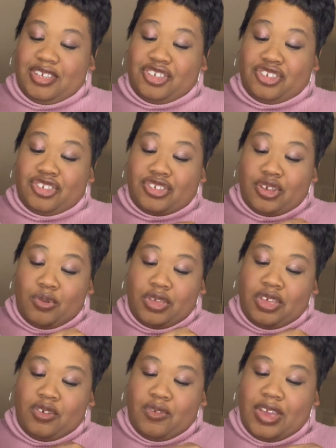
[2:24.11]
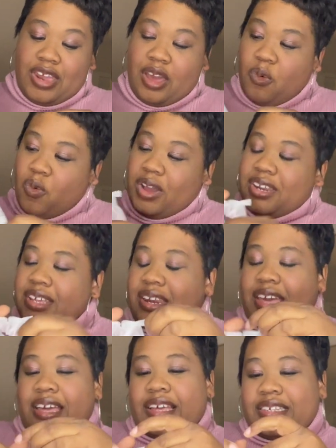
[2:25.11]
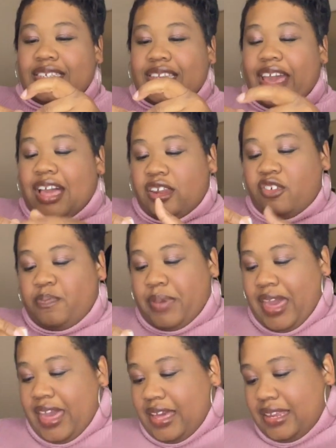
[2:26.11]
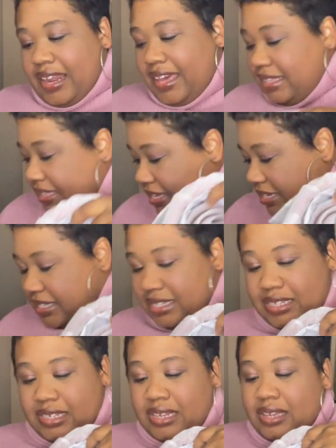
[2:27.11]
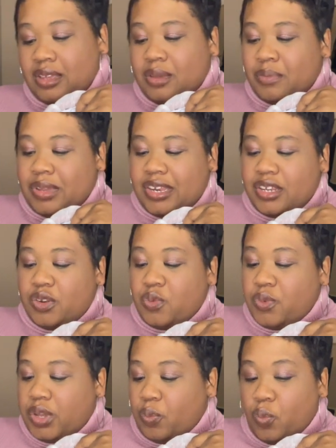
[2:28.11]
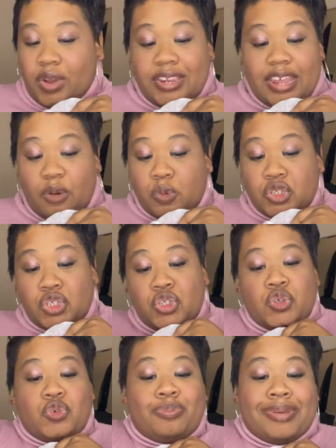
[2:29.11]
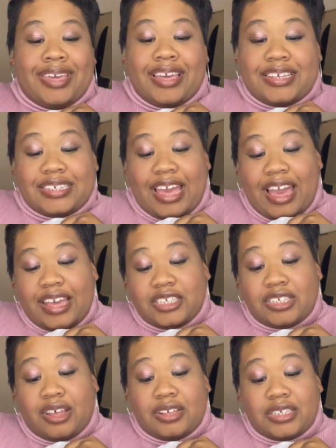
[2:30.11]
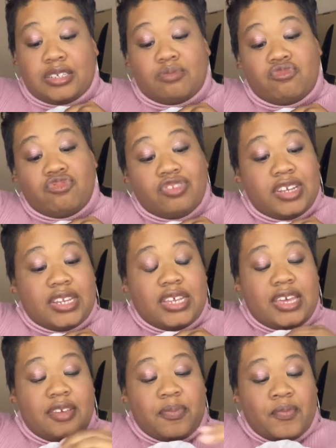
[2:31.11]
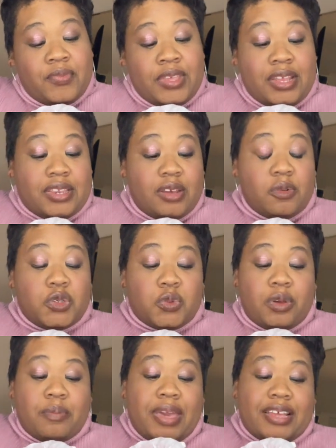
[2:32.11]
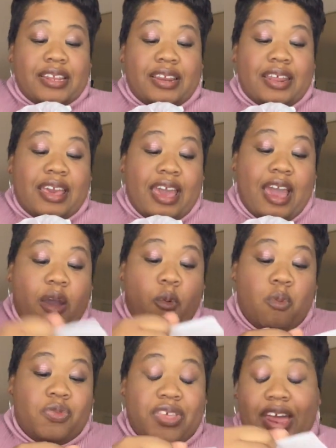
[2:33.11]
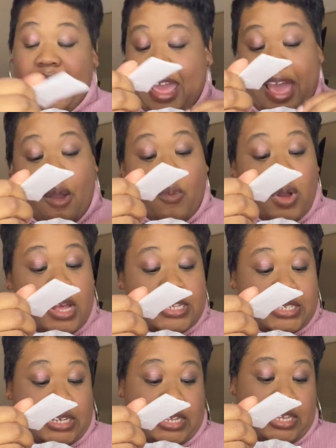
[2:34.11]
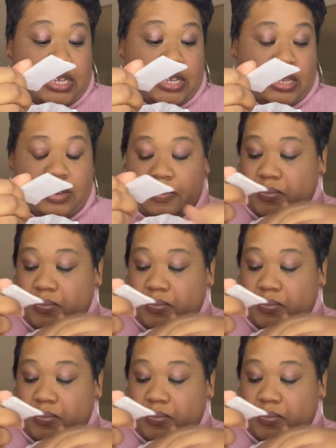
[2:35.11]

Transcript: This is so cute. And I wanted like a style of bag like this, but I didn't want one that was too big. Cause I saw some really, there was one bag that I was gonna get.